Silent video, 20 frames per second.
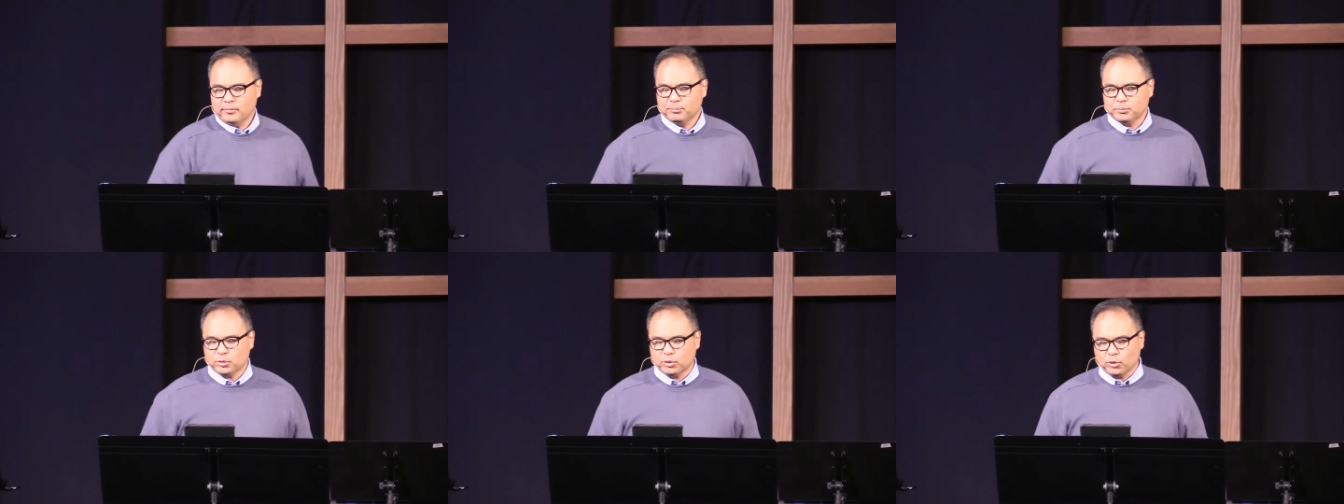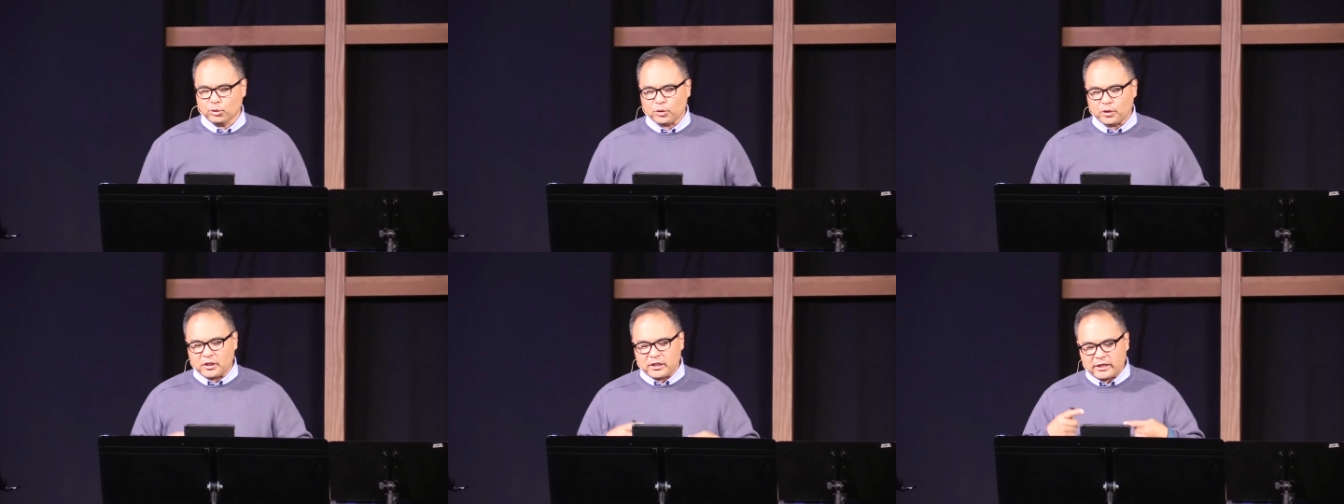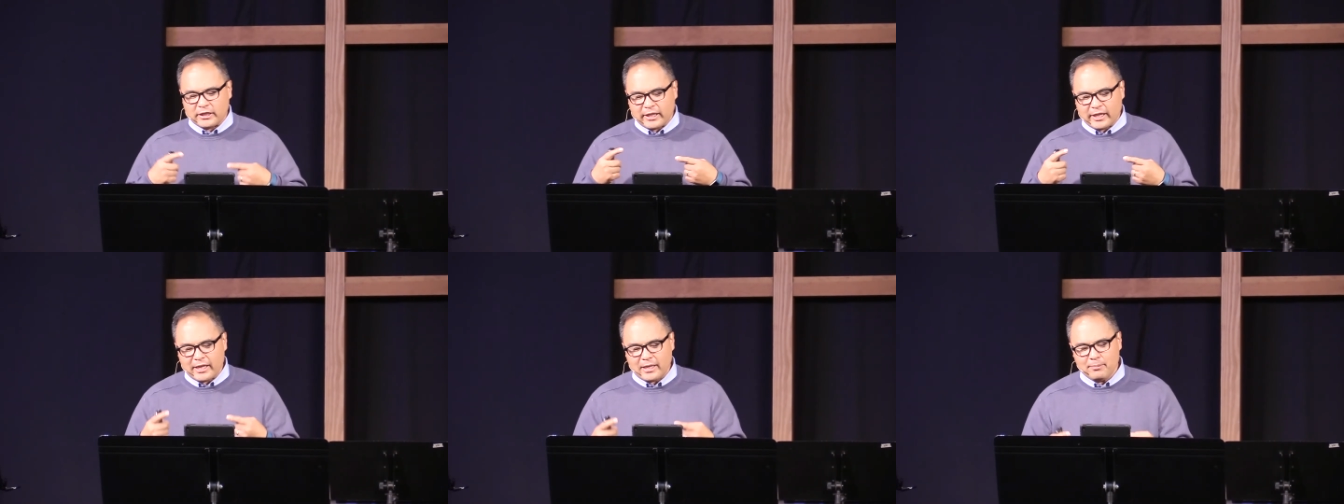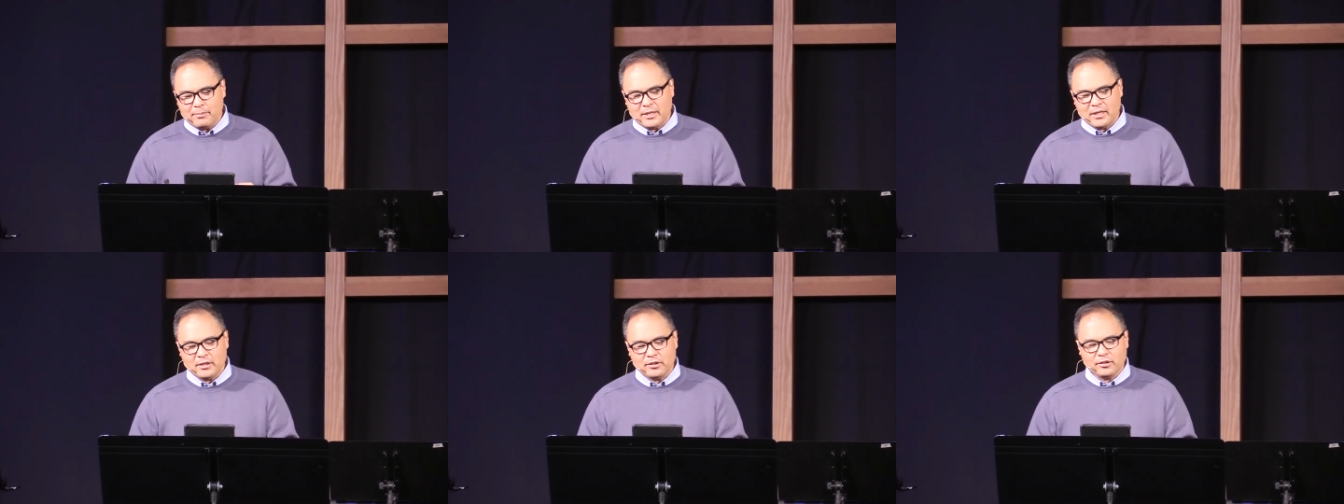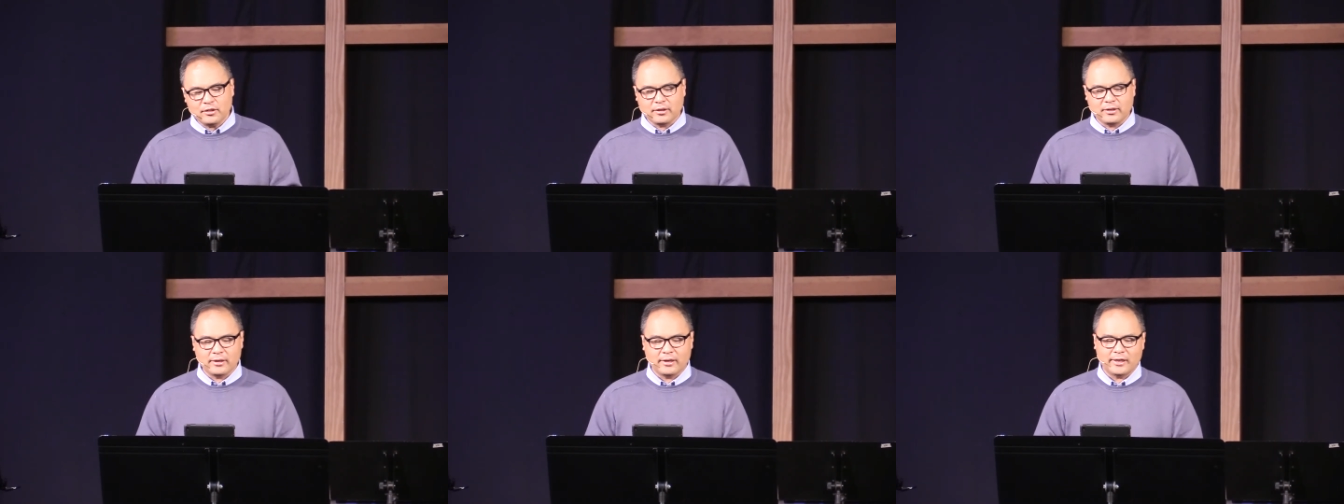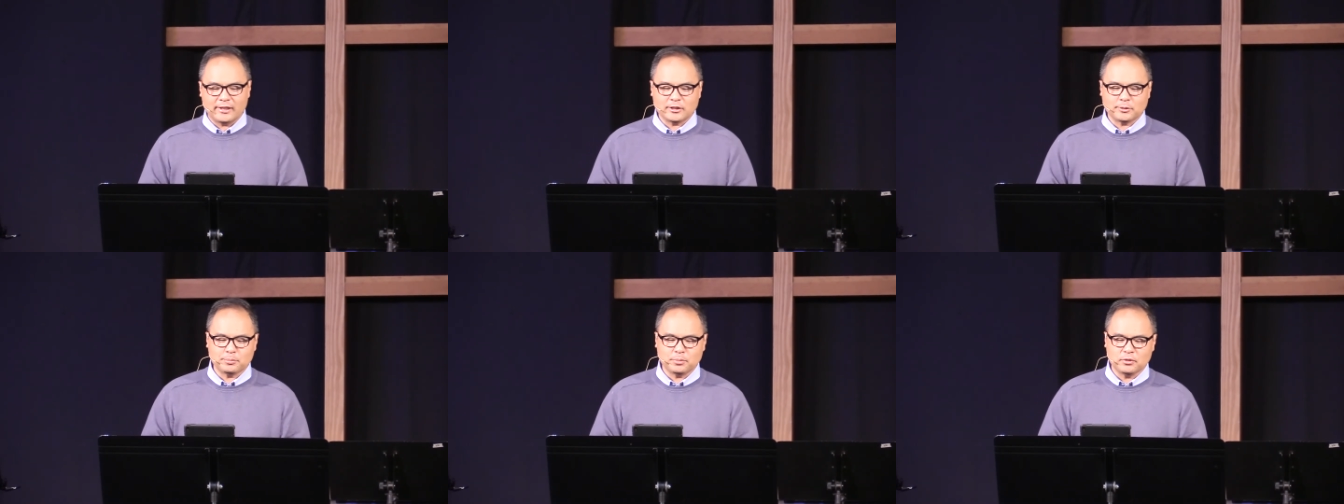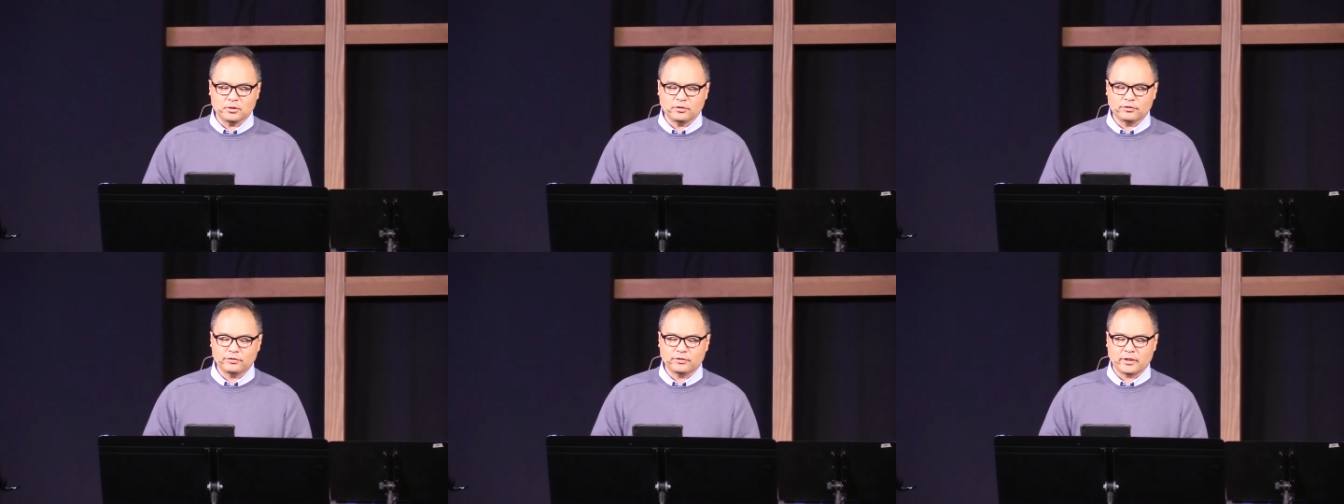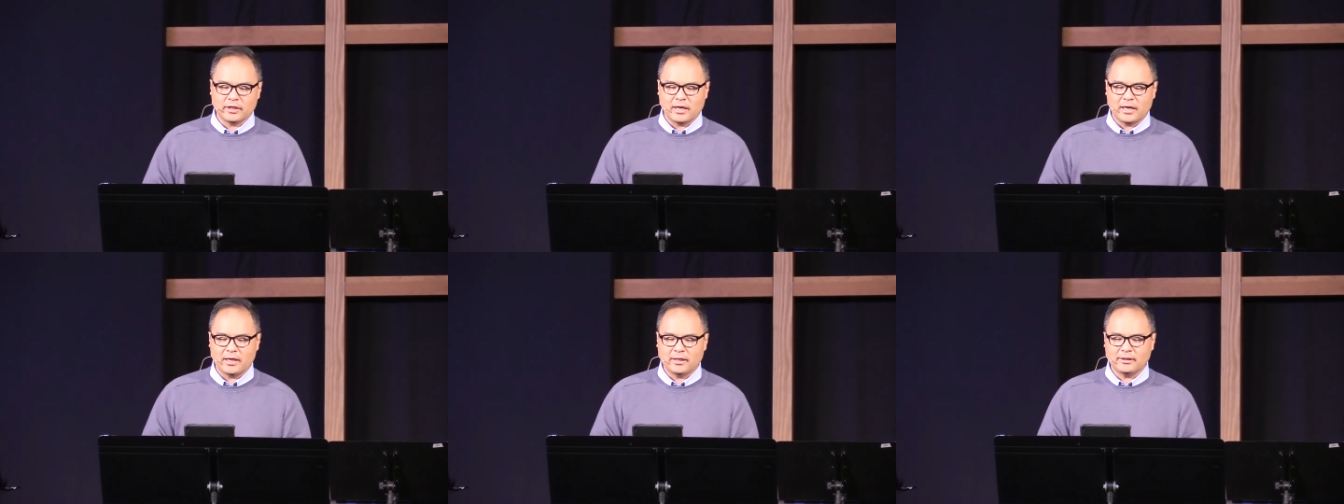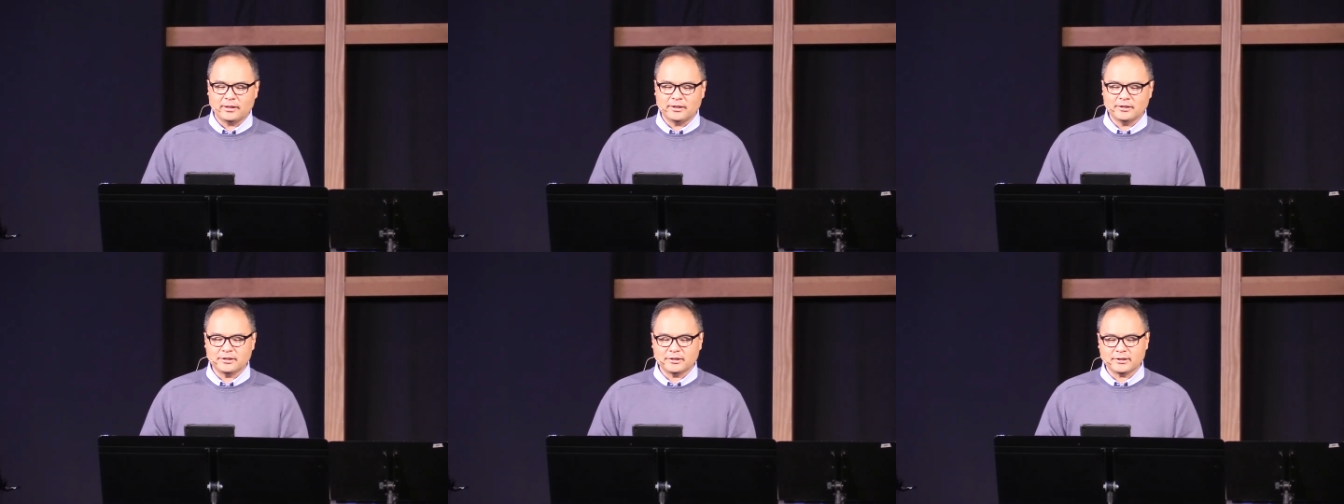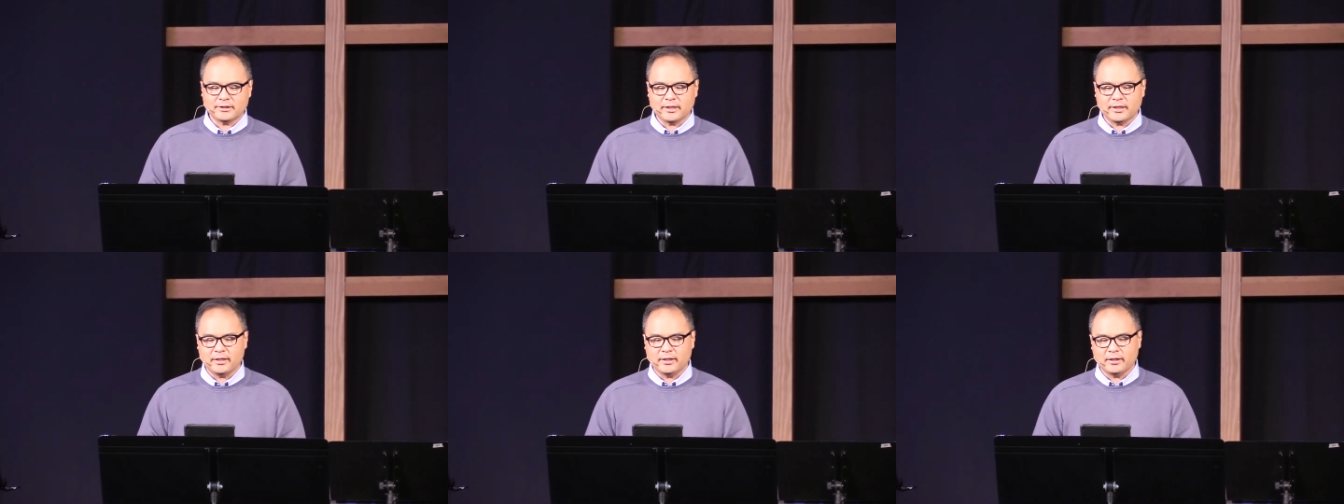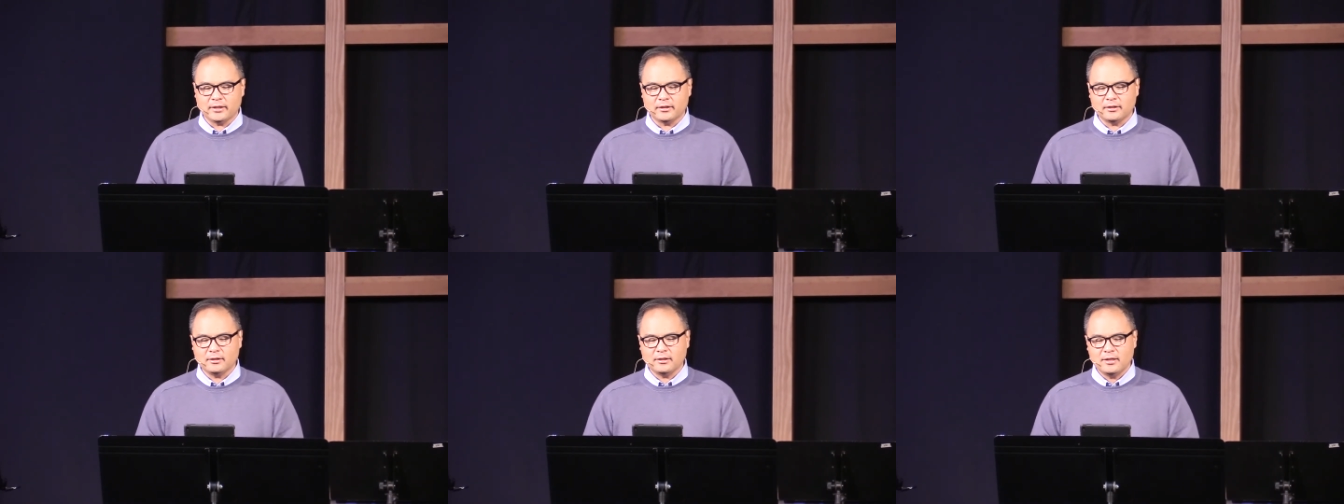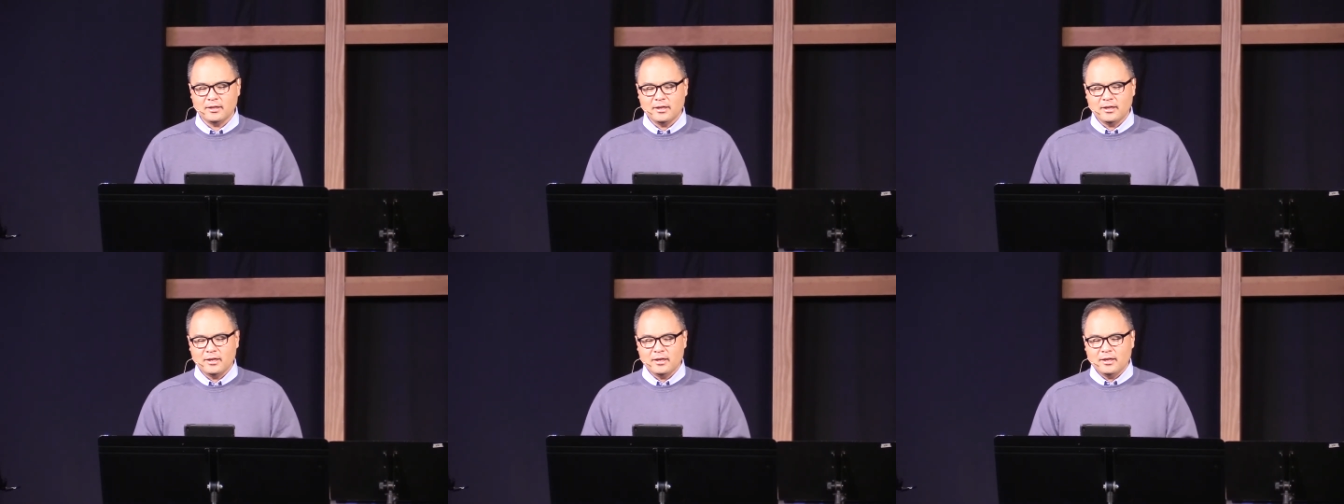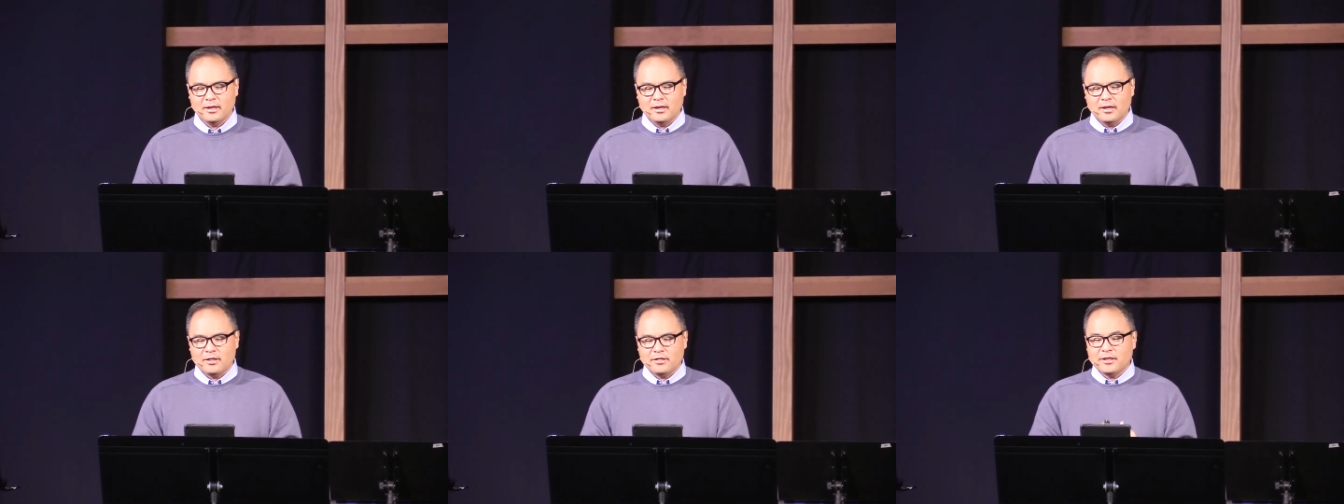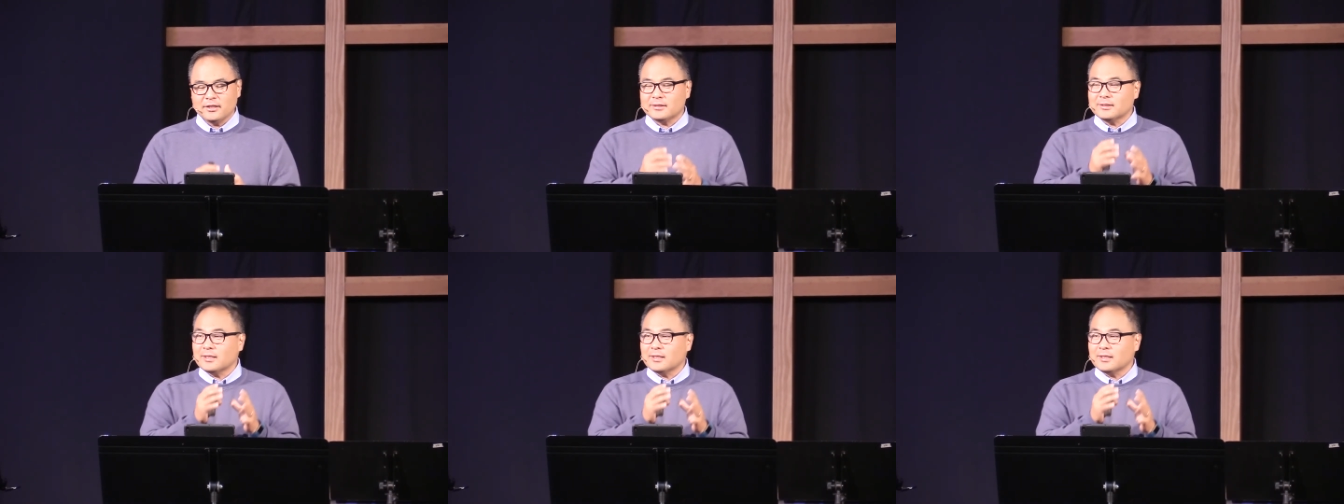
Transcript: proclaiming the gospel of God and saying, The